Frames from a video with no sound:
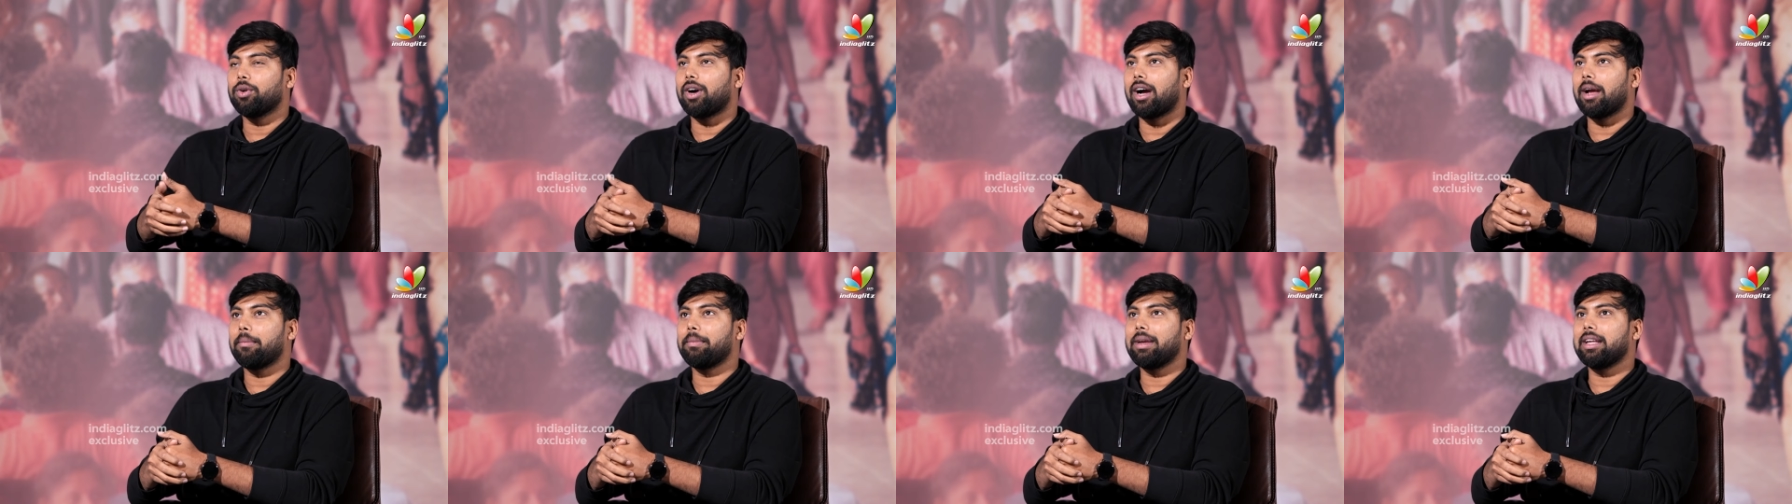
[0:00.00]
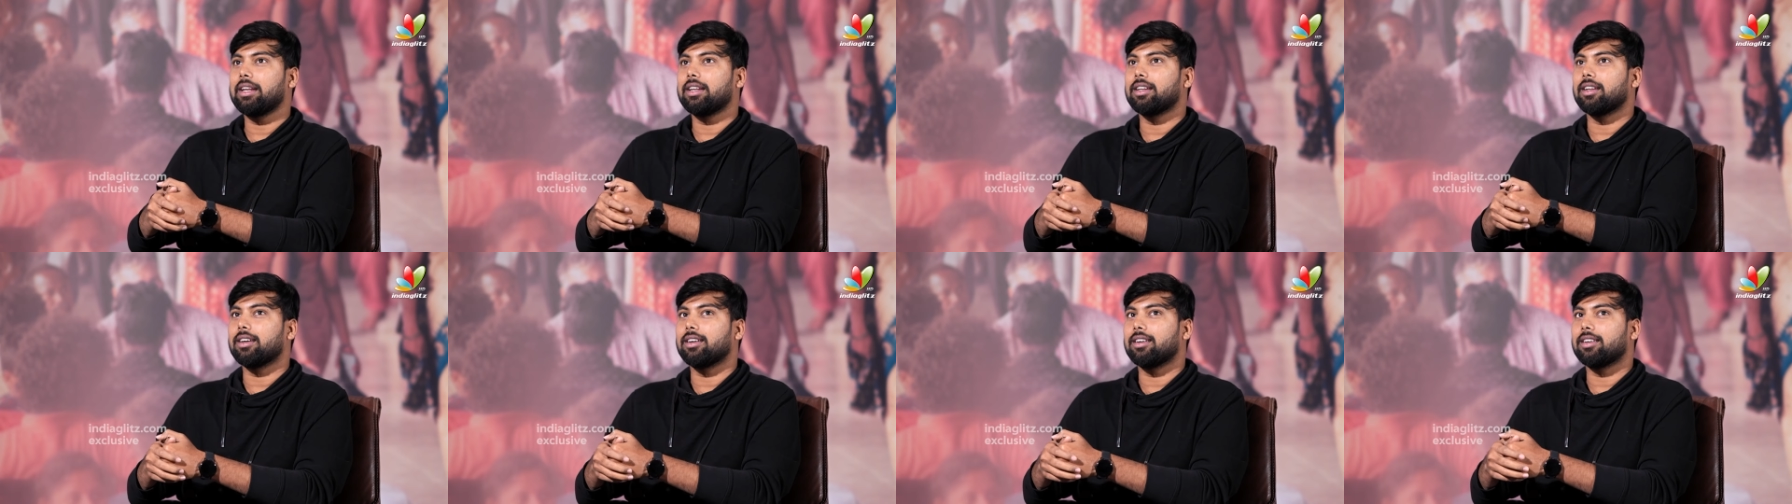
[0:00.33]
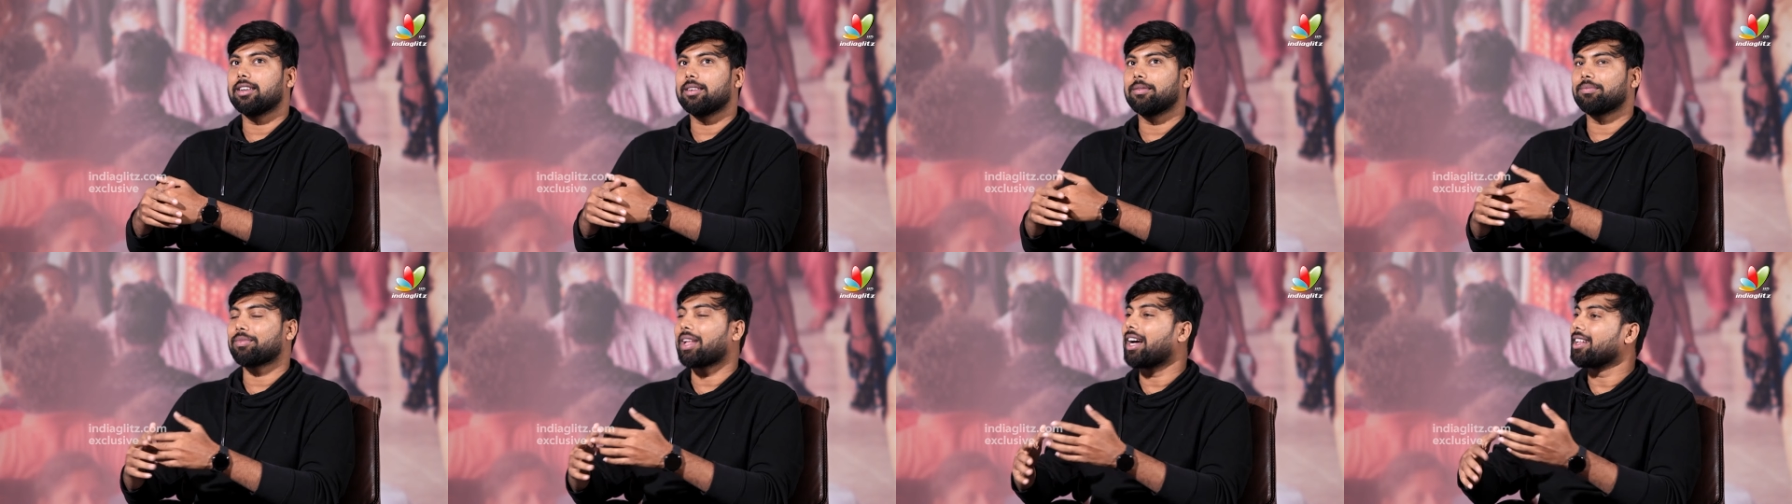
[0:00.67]
you, I mean,
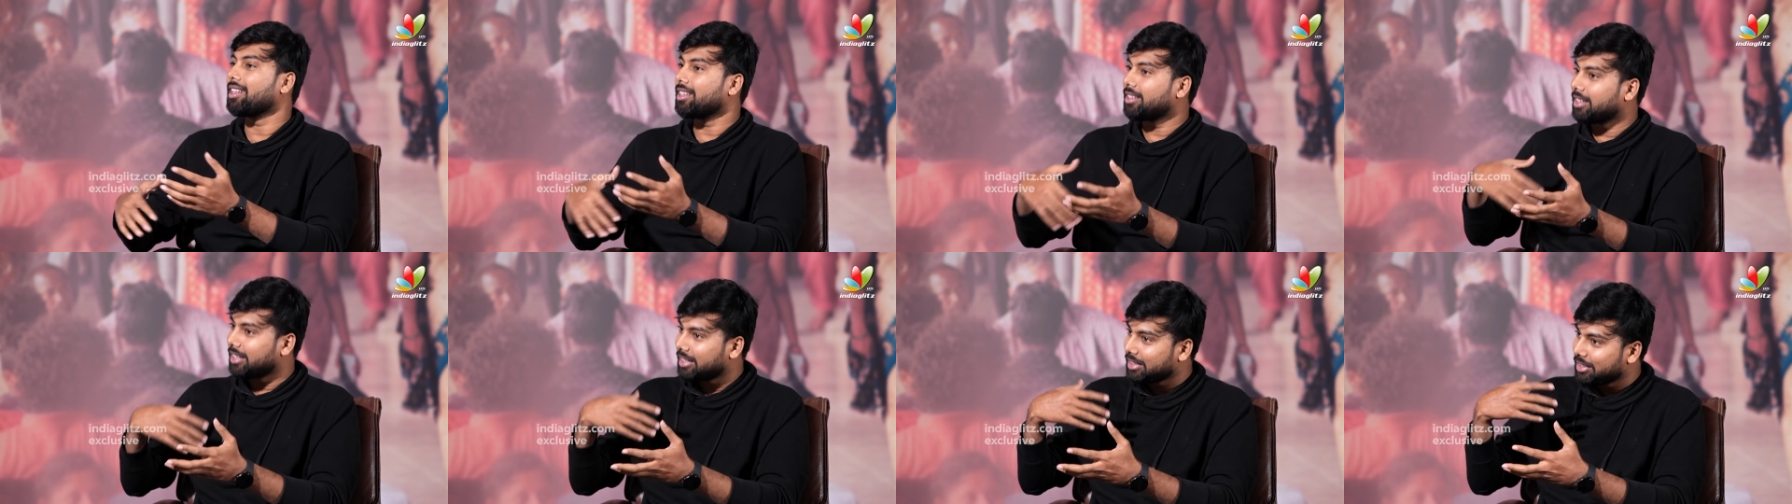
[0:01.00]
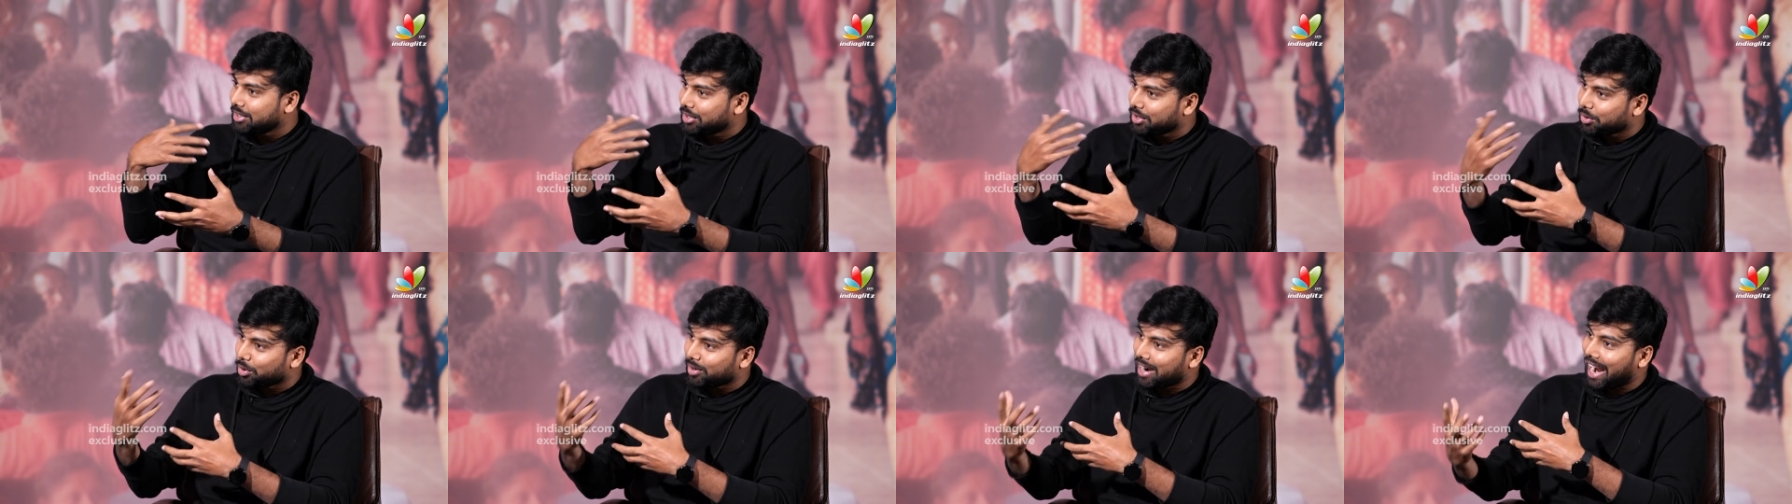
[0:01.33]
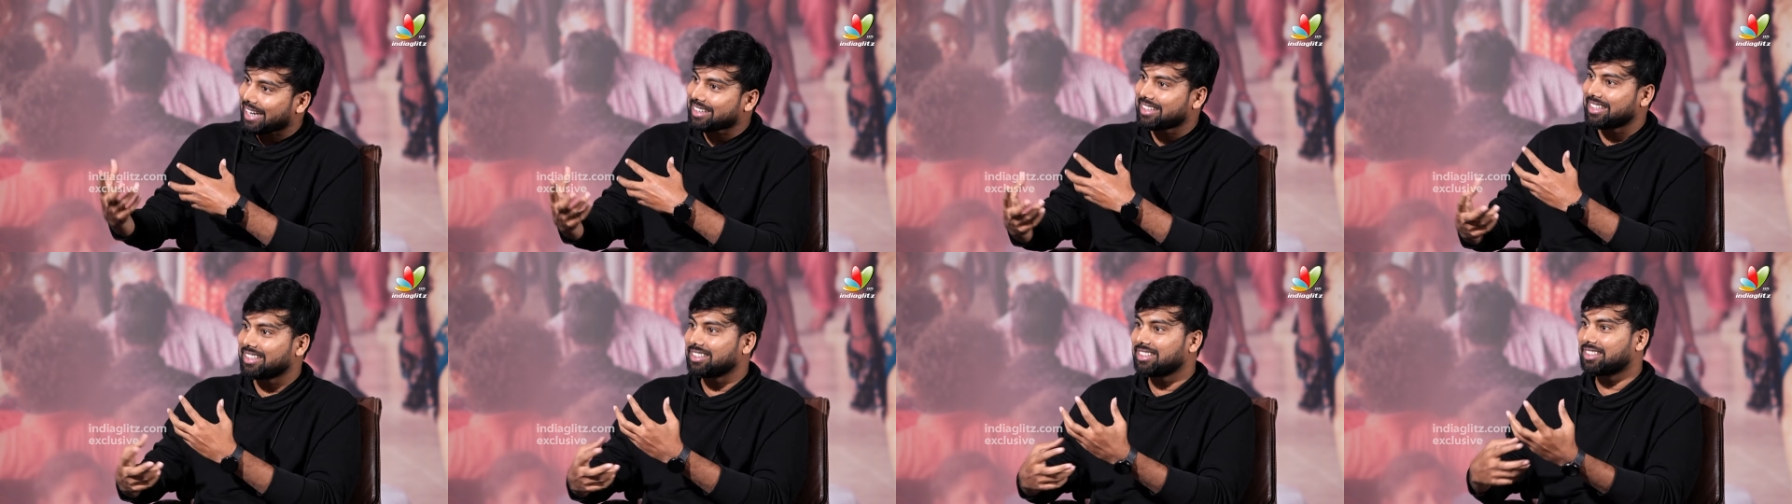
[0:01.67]
other than your
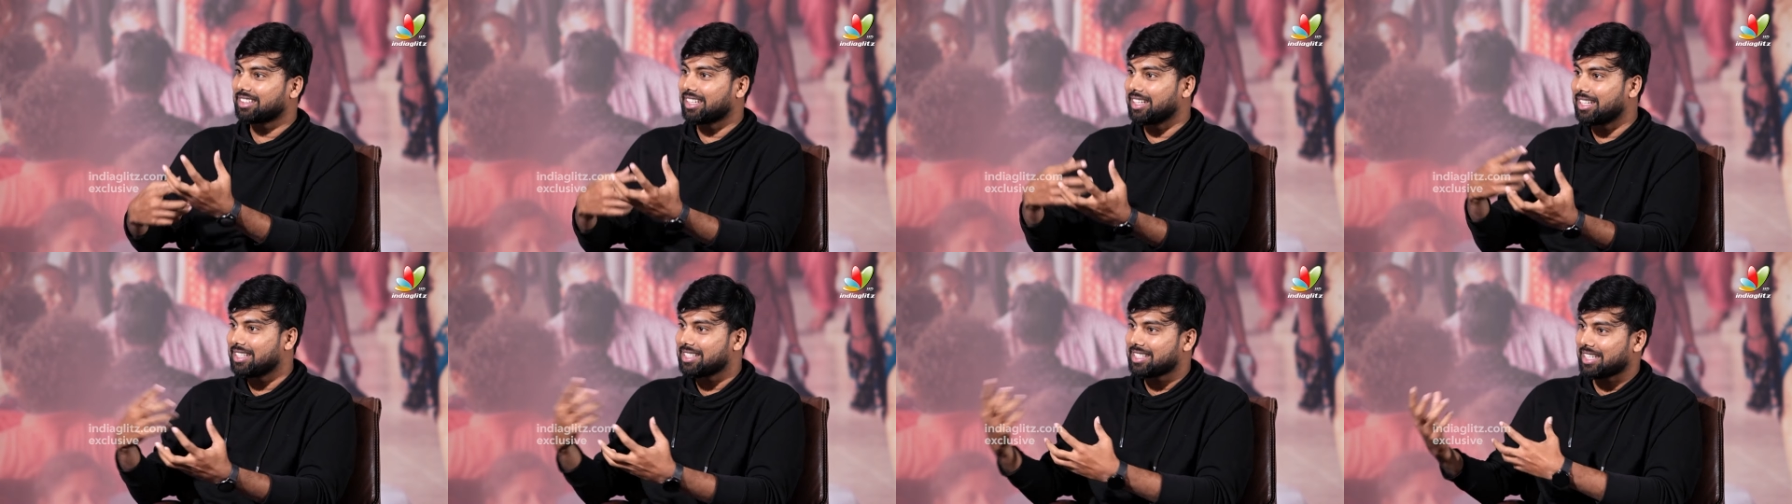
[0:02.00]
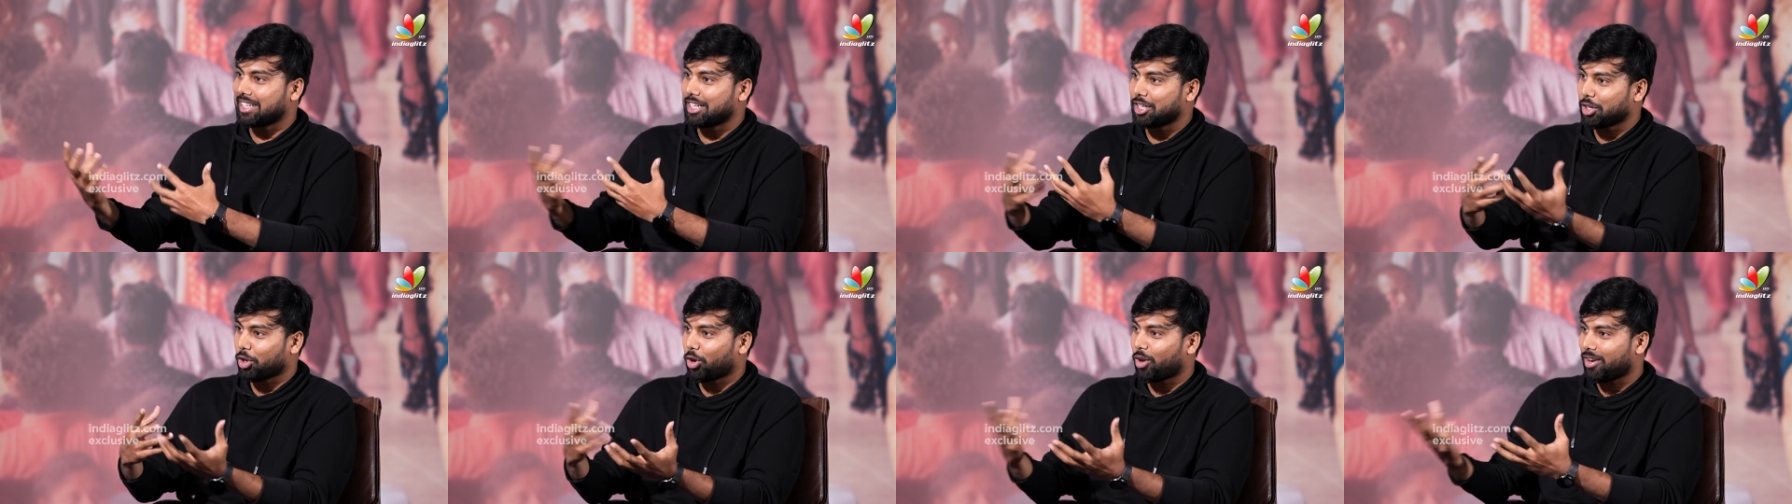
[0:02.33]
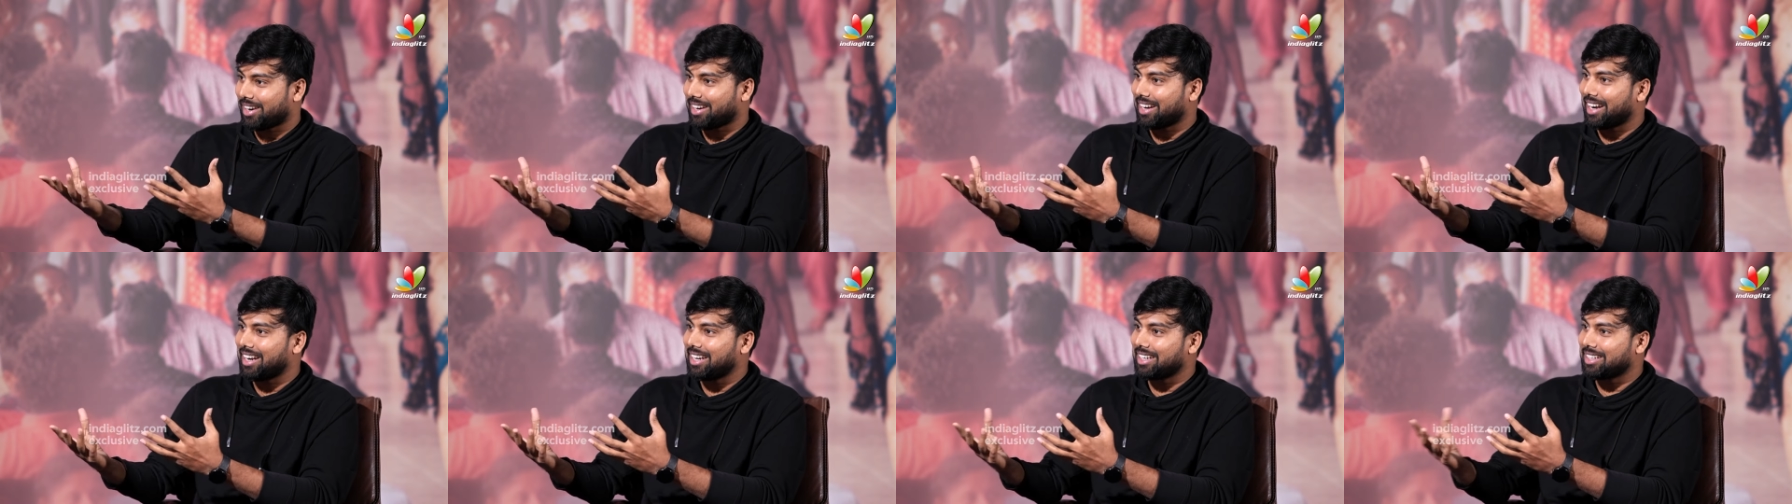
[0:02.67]
acting skills and
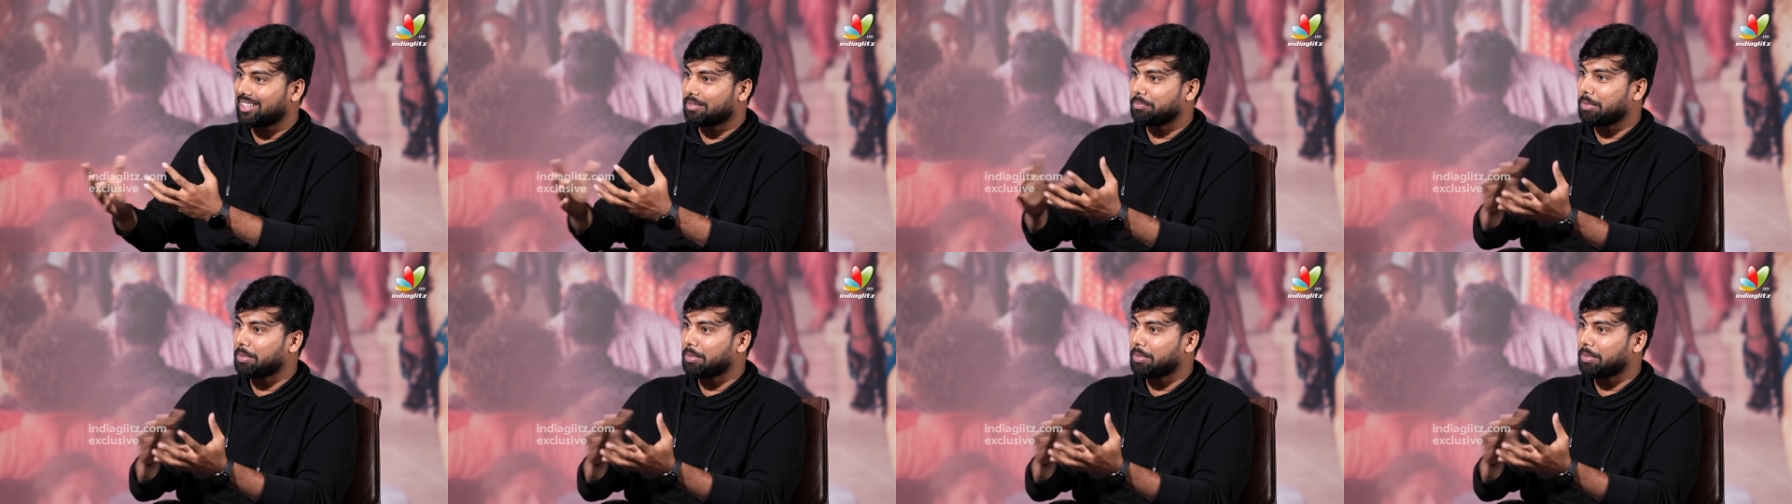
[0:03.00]
all, right,